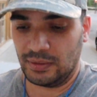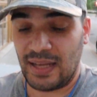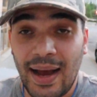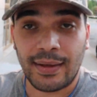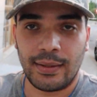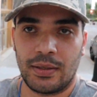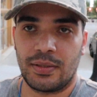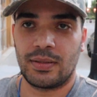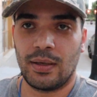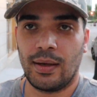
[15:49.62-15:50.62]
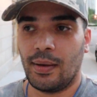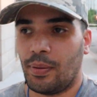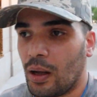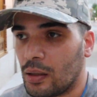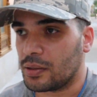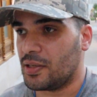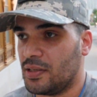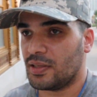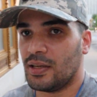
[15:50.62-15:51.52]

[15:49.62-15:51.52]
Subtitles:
tactics and policies.